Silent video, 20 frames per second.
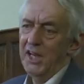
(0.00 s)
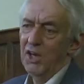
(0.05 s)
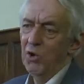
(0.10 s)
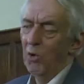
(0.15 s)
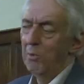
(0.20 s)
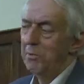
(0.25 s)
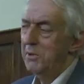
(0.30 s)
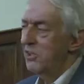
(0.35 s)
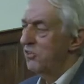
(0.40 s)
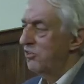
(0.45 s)
it
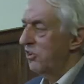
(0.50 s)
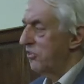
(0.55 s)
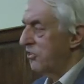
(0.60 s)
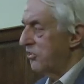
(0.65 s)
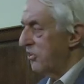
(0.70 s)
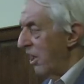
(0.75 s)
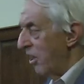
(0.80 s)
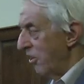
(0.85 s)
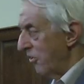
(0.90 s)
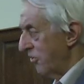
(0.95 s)
would be a
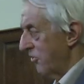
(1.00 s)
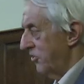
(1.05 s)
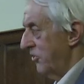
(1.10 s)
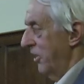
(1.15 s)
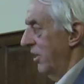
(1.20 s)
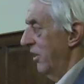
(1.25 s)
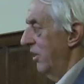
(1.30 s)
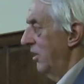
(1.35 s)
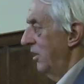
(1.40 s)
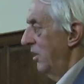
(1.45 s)

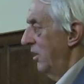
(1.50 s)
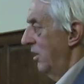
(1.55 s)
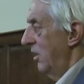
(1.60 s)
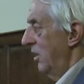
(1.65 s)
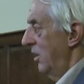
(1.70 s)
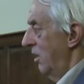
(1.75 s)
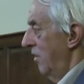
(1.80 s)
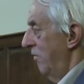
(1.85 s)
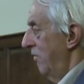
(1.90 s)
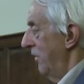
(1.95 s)
disaster
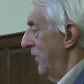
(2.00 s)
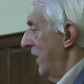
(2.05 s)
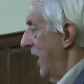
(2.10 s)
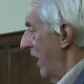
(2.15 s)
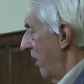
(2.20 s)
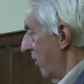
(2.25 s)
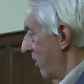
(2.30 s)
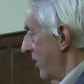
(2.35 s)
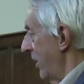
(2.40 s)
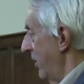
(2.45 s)
for
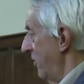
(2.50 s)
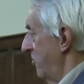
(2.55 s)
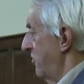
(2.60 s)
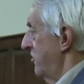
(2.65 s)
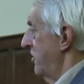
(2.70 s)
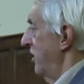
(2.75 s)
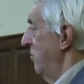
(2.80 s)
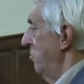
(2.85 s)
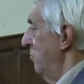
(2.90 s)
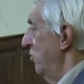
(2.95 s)
the
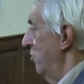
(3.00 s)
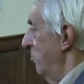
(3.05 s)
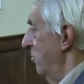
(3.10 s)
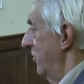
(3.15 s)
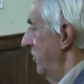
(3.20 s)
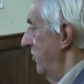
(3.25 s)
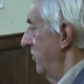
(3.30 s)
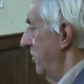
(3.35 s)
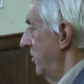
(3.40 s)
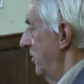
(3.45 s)
Al-Qaeda type
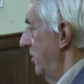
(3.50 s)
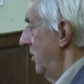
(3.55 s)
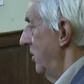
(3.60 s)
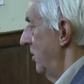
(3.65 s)
movement,